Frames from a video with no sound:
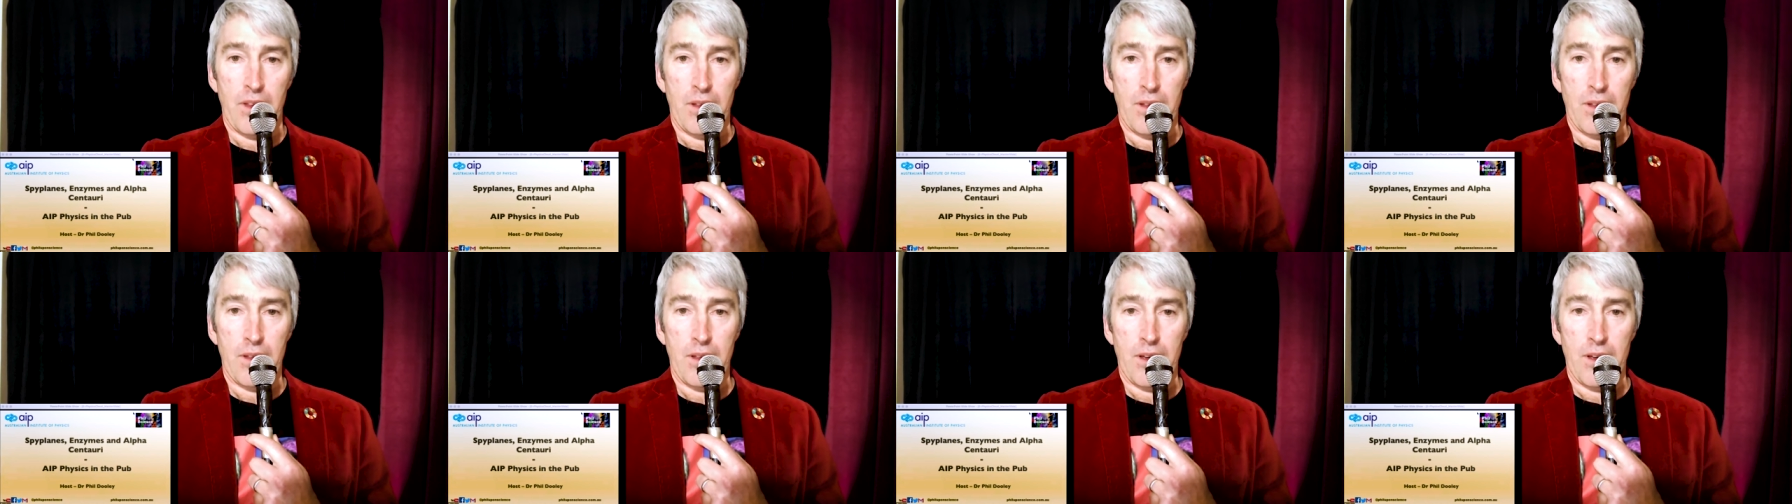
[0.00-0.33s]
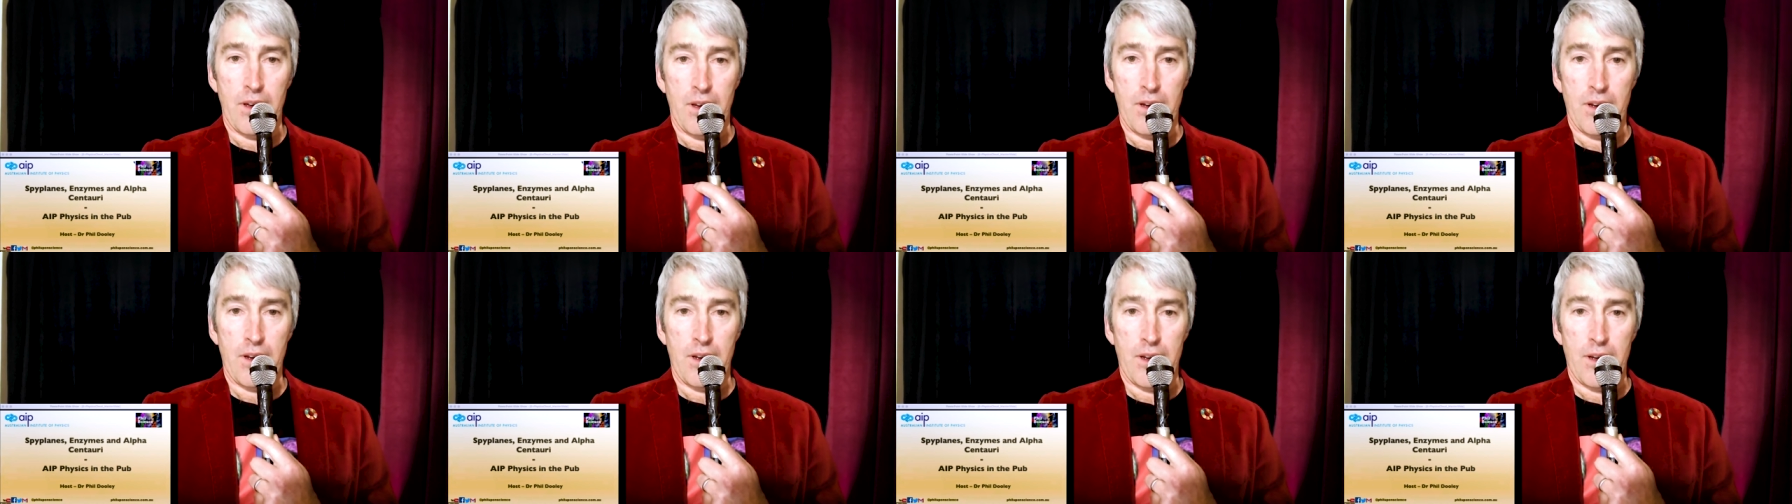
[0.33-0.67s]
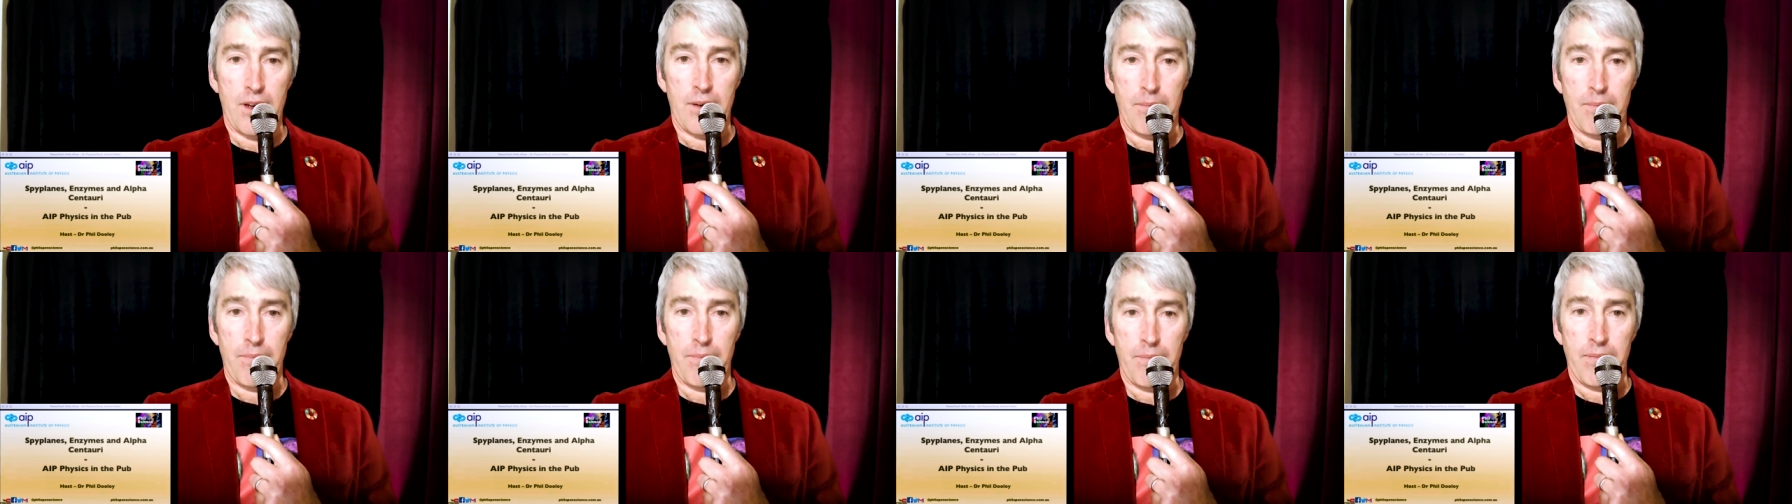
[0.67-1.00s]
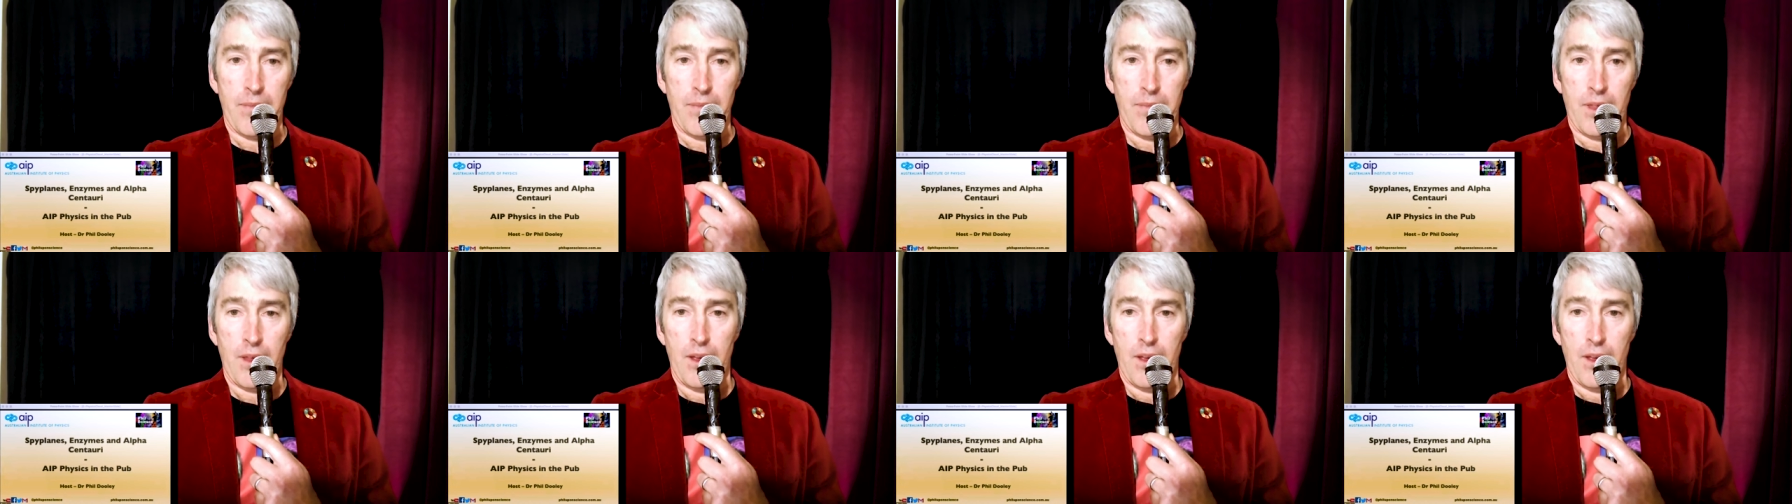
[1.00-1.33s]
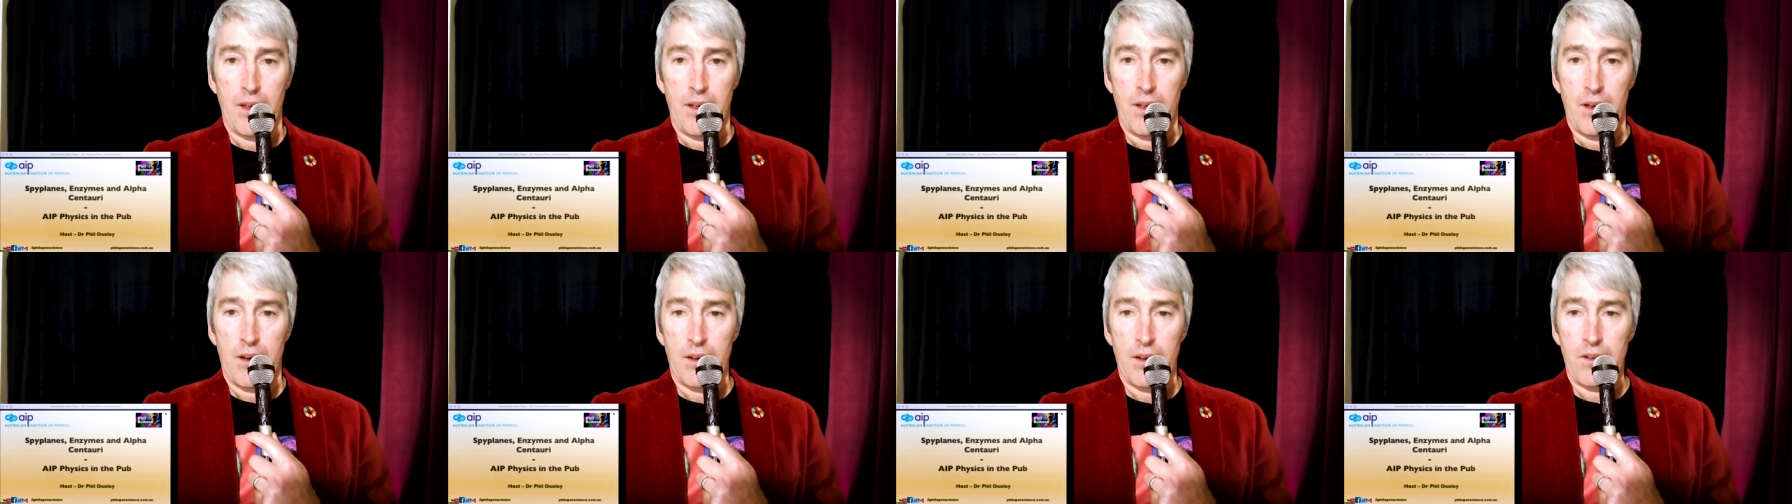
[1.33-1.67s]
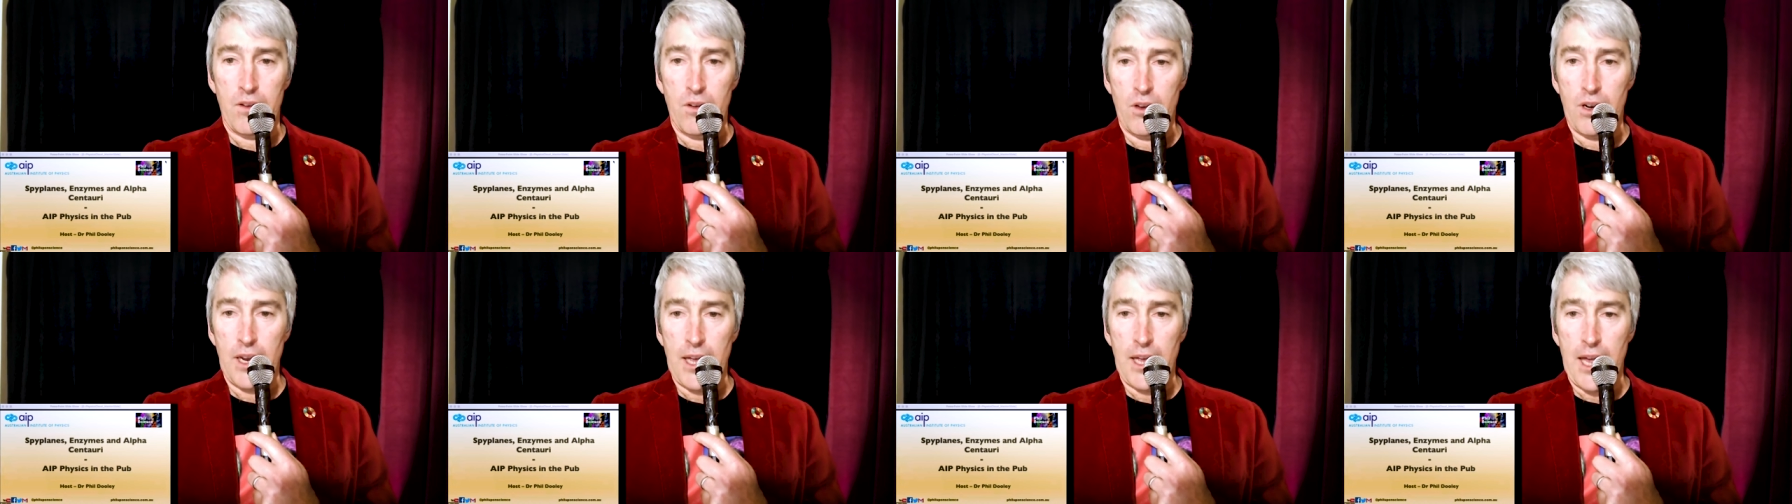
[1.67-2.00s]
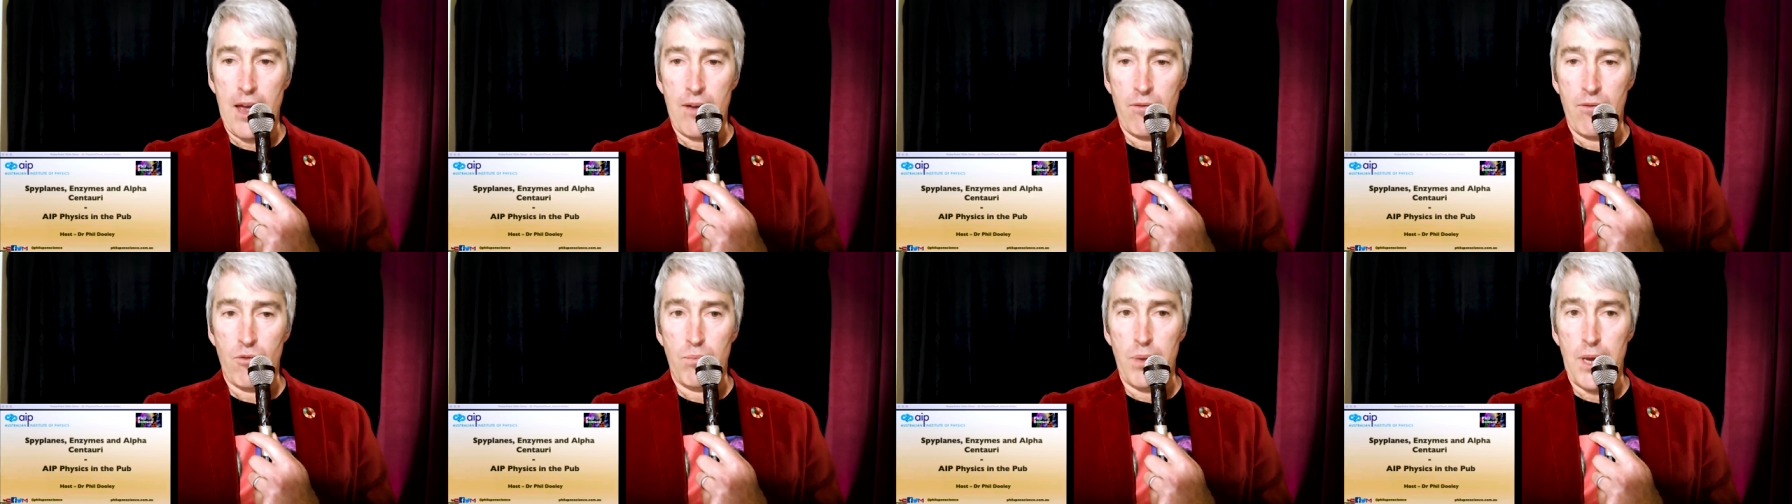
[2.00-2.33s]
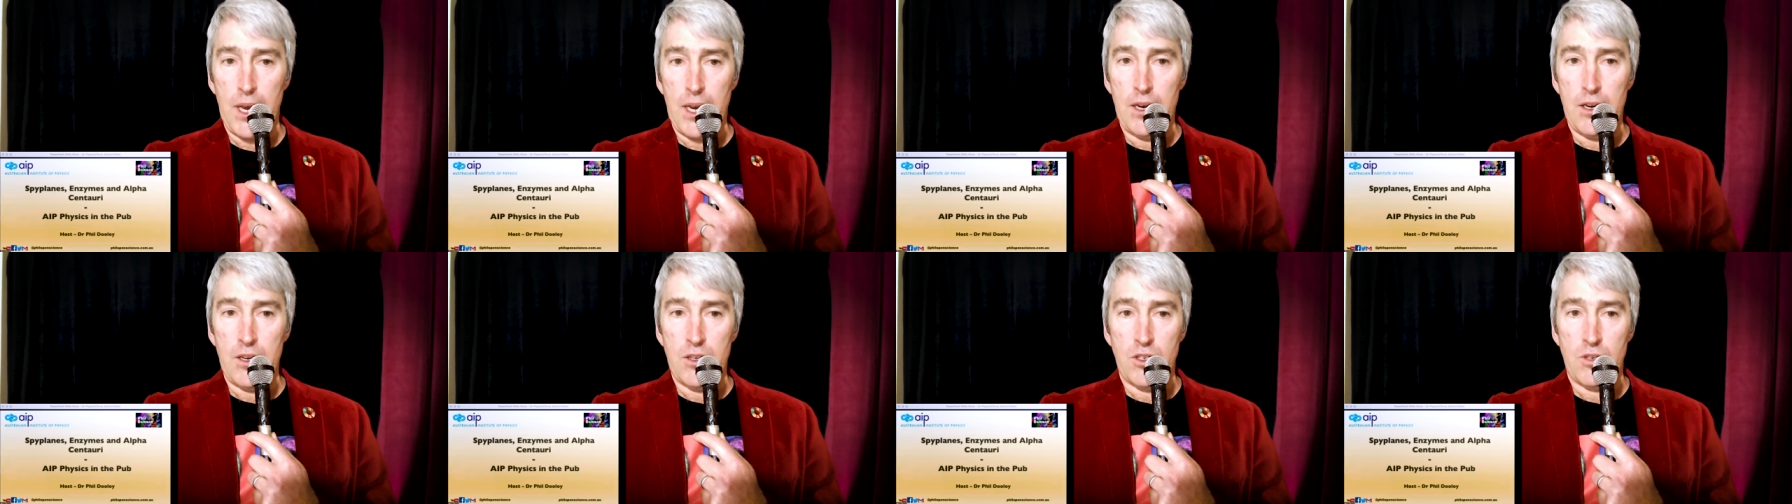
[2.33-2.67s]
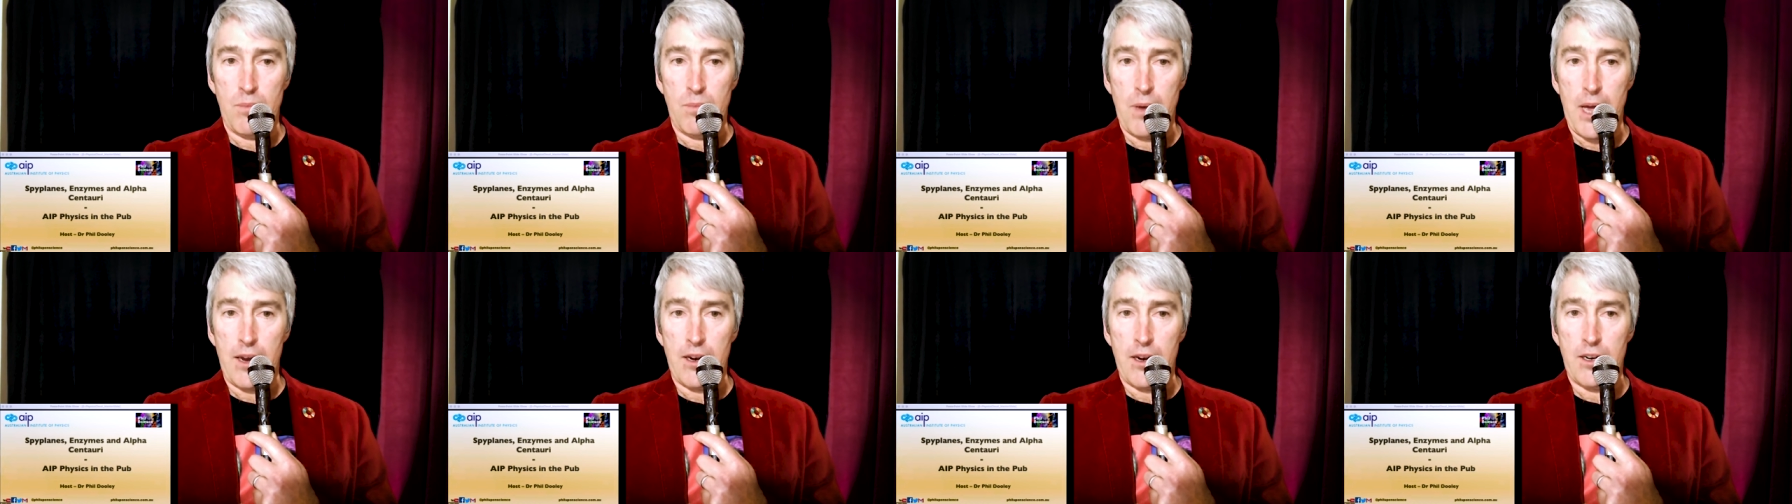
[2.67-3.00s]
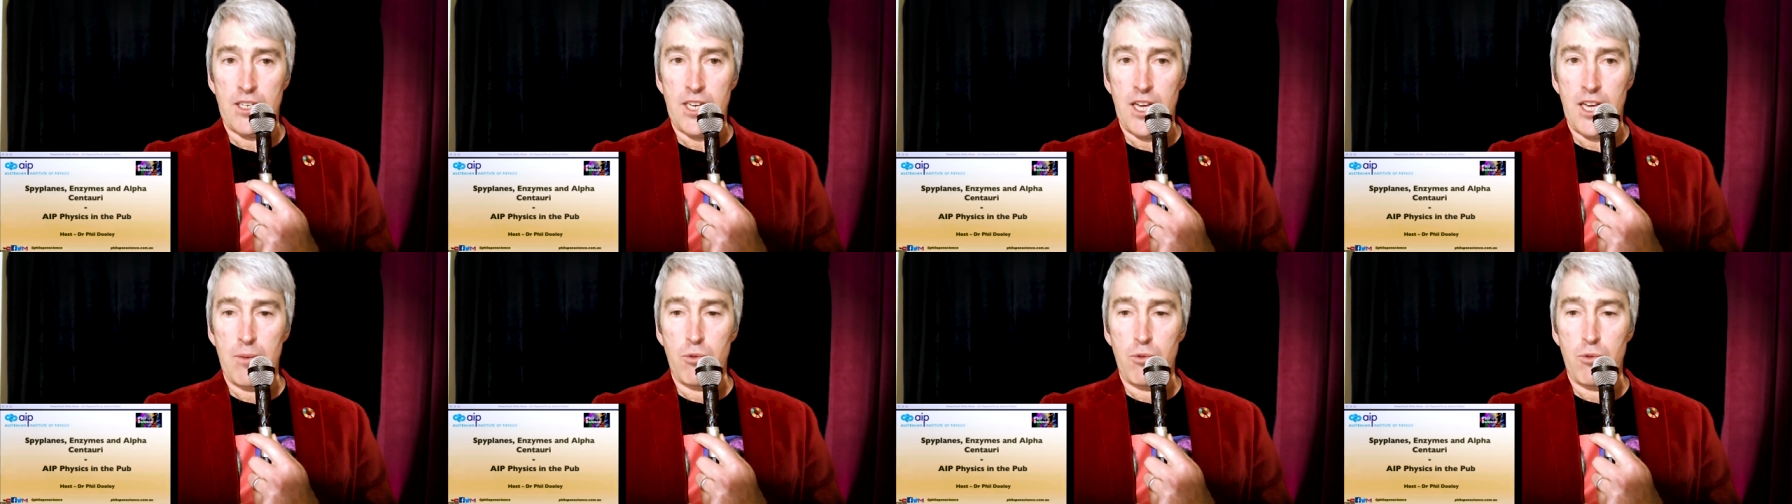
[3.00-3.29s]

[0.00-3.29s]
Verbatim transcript: Um, I certainly have opinions about it. Tibor,